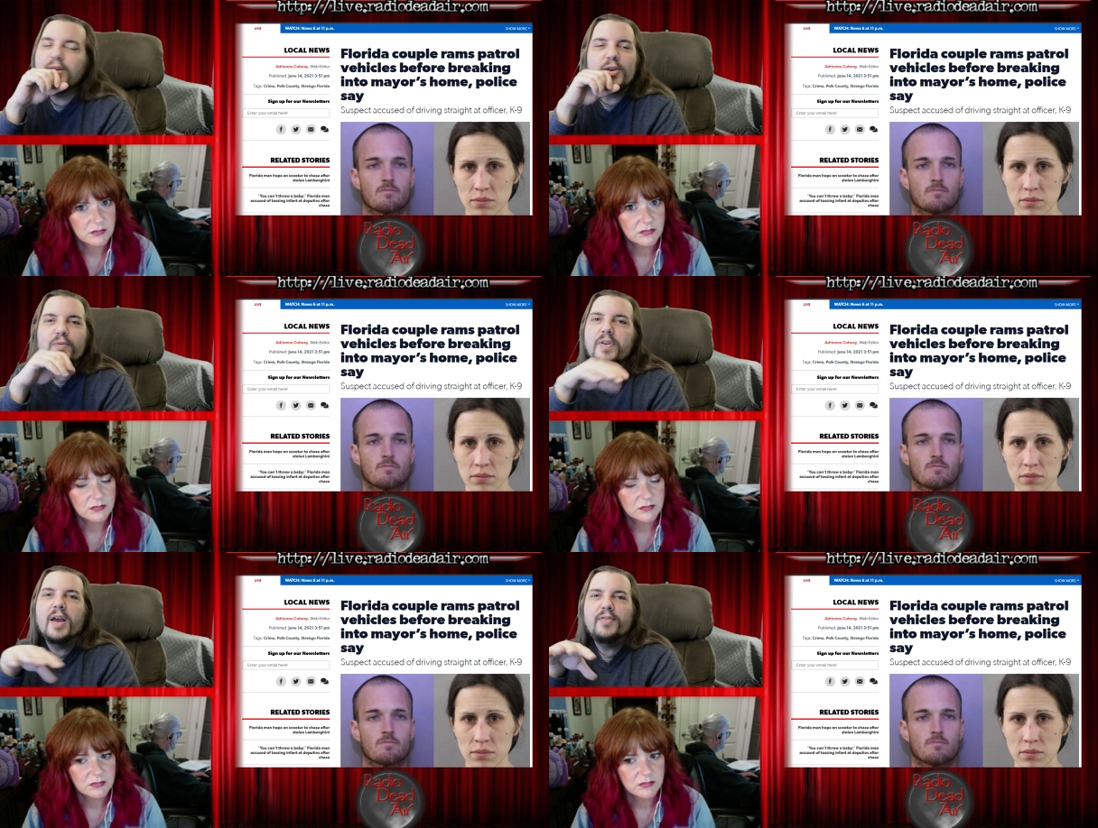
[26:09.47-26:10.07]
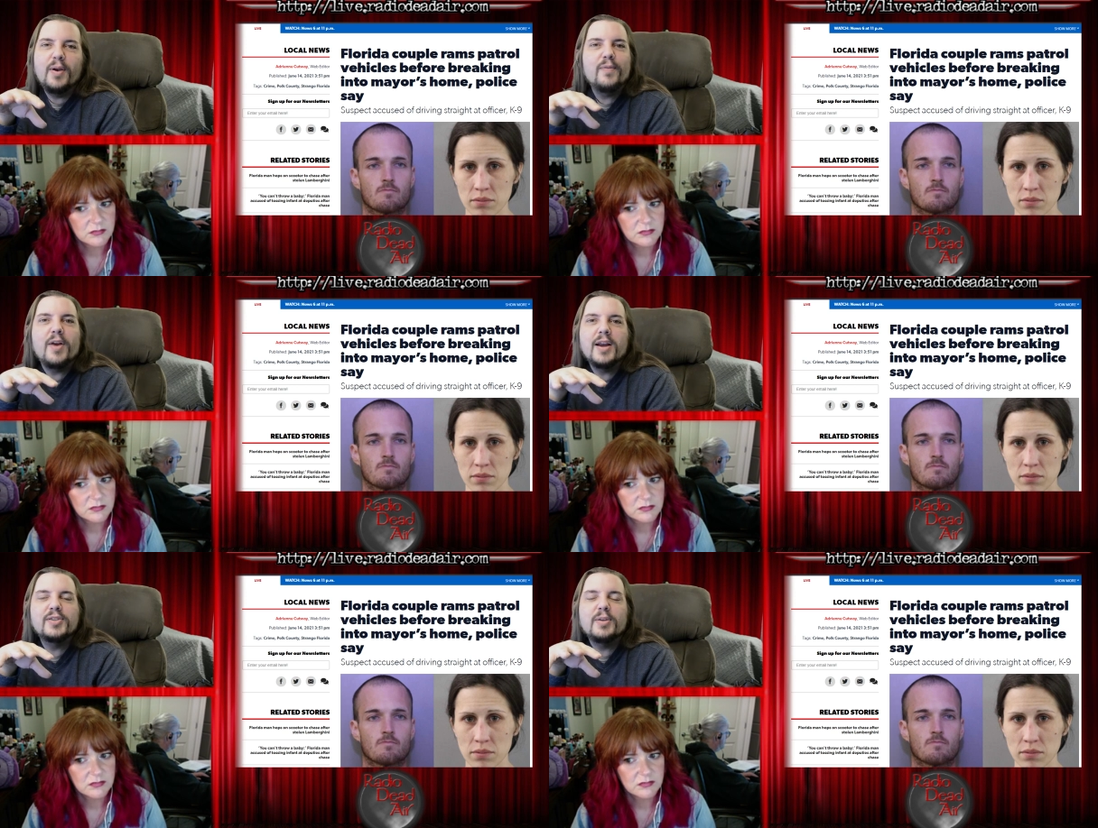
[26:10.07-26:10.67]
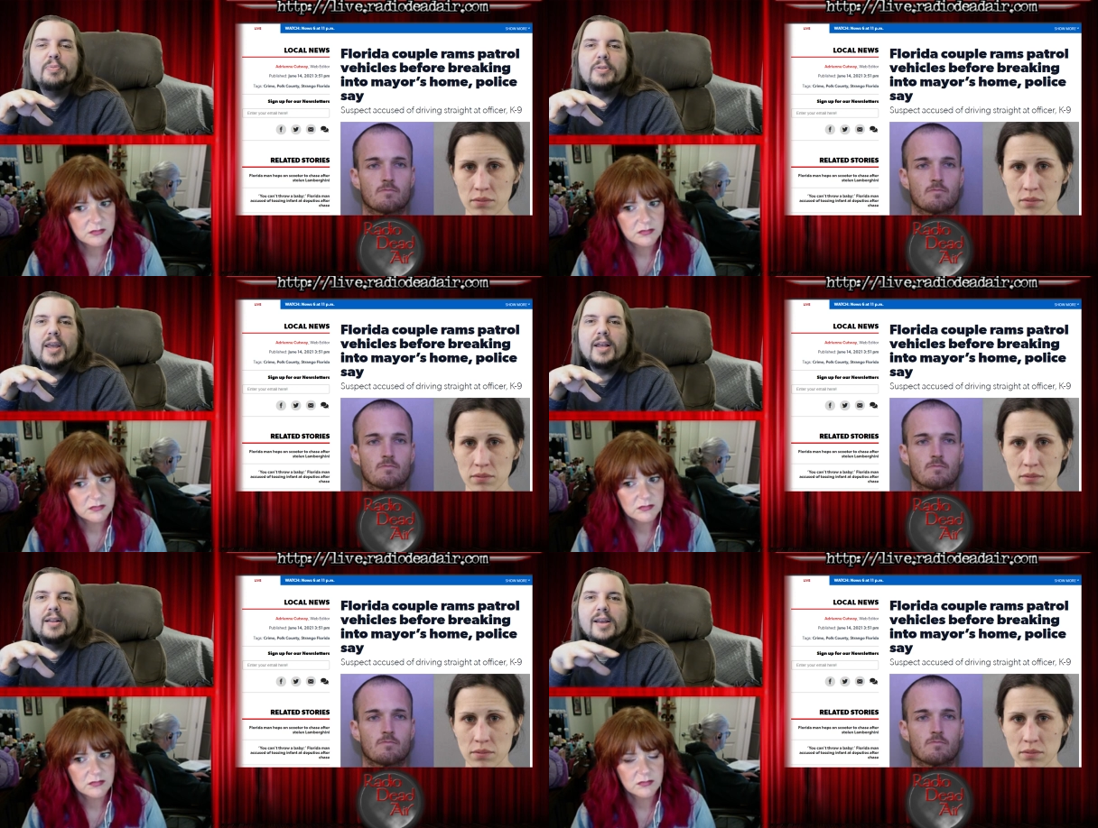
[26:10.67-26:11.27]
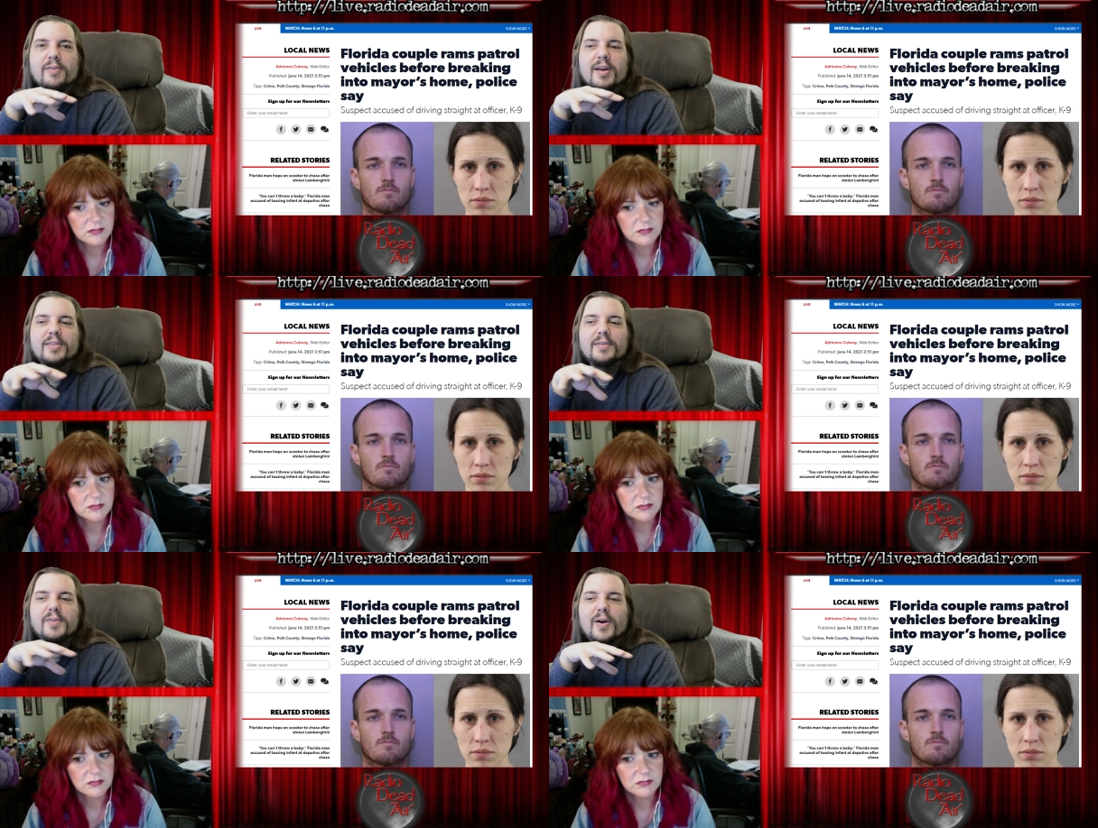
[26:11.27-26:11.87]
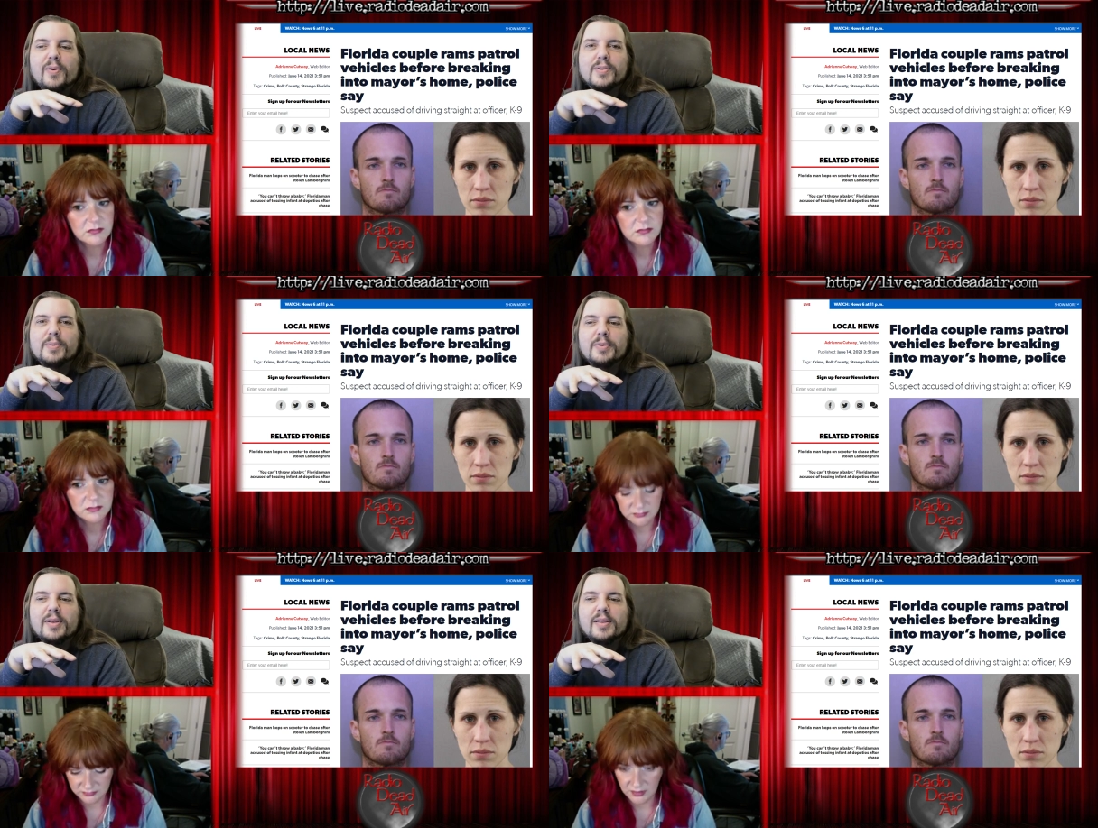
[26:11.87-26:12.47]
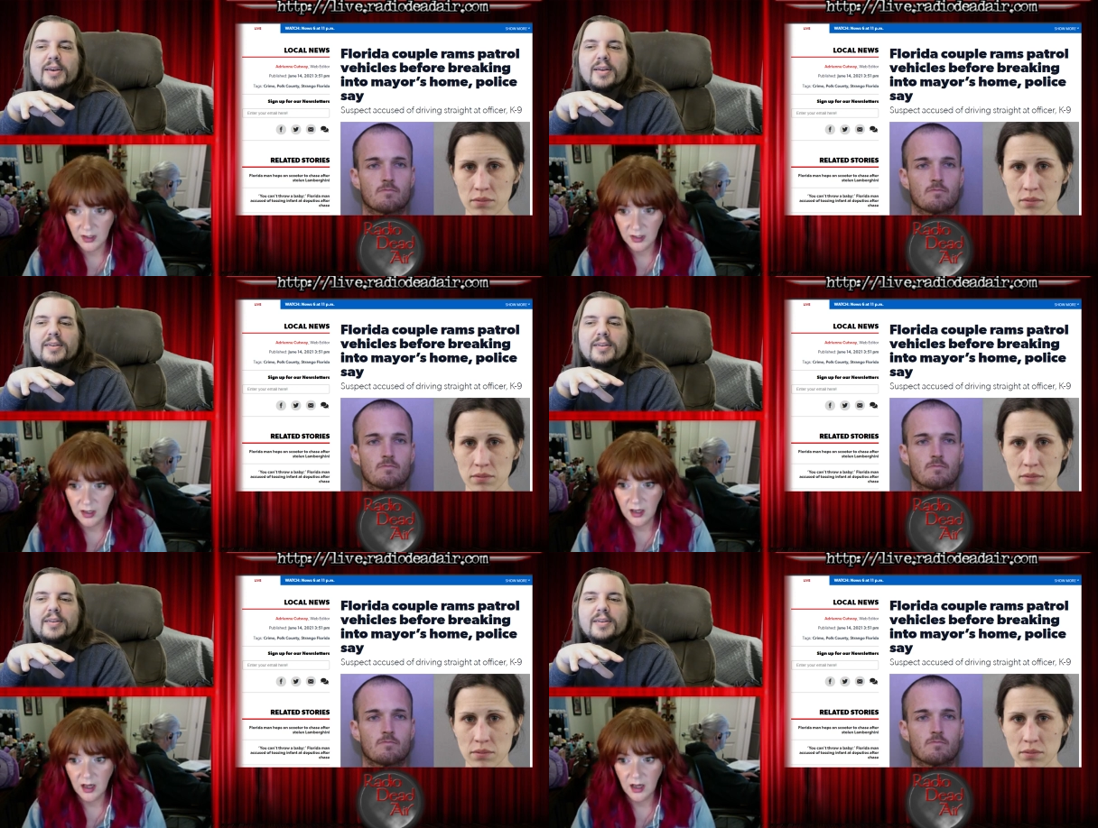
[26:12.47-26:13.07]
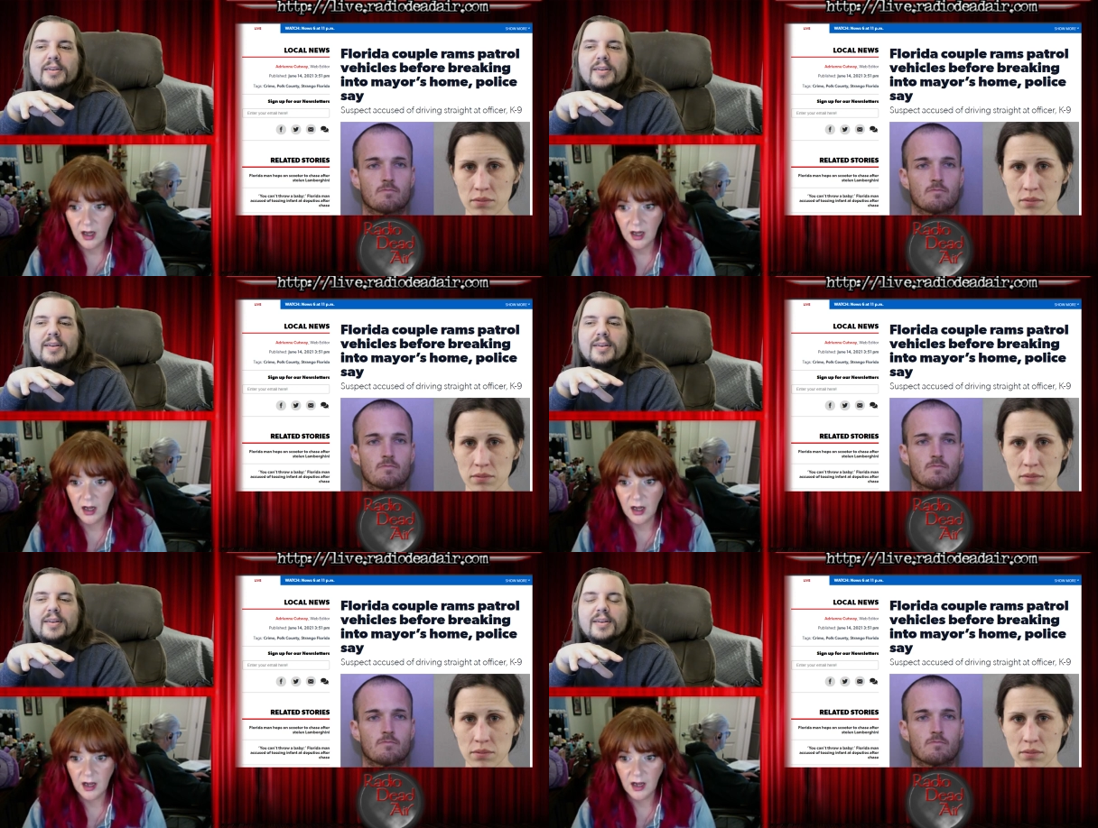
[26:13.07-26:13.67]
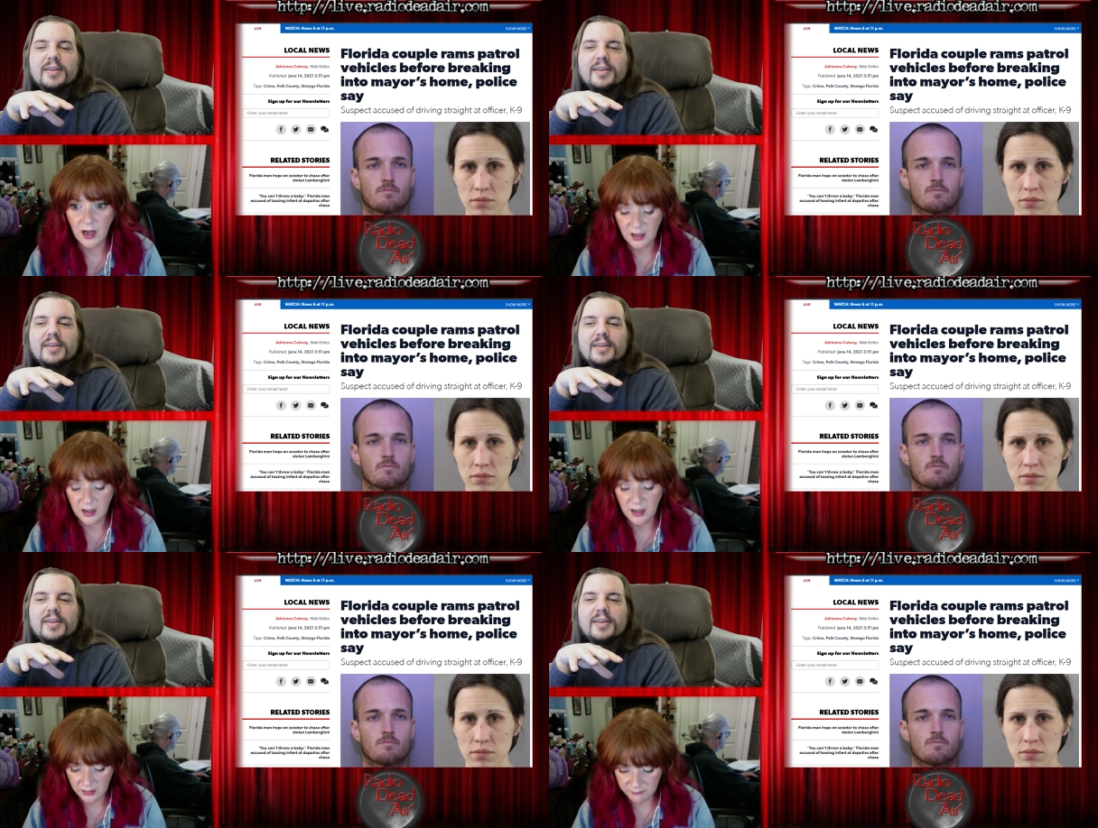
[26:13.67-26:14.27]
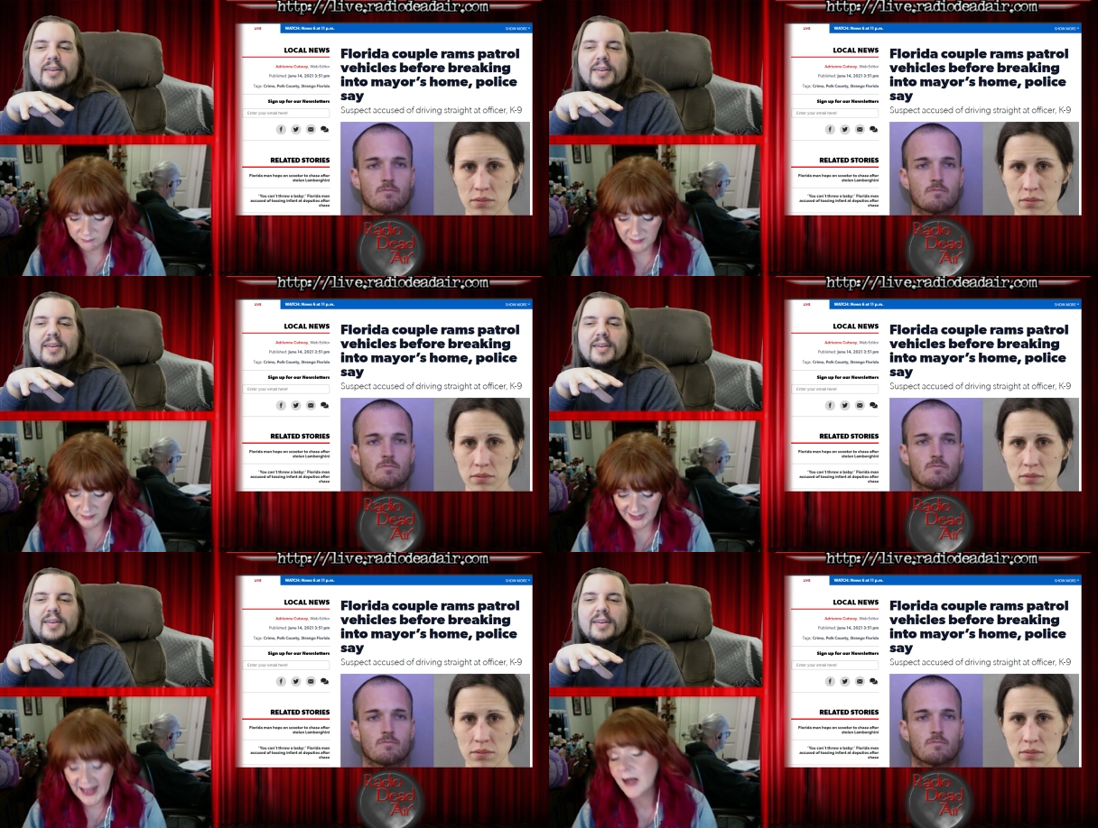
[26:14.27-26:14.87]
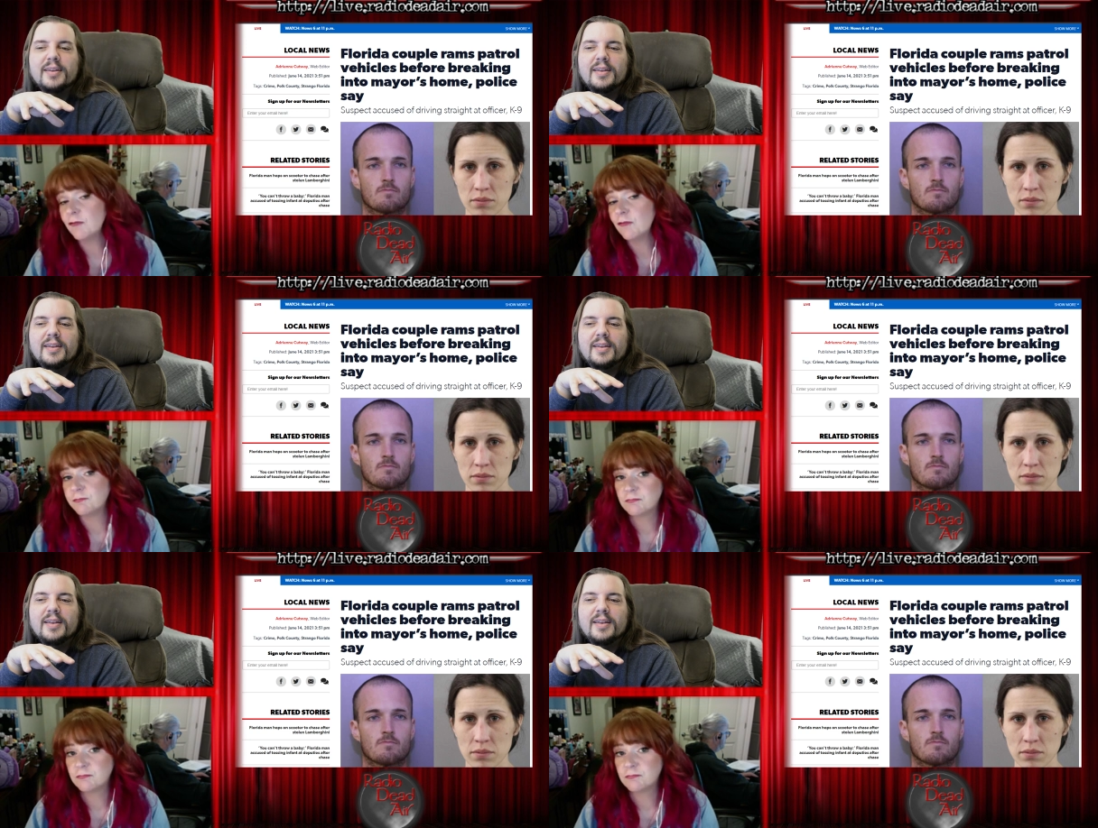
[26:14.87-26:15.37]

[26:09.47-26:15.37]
Speaker 1: Have you ever actually played like Grand Theft Auto or something like that?
Speaker 2: I have.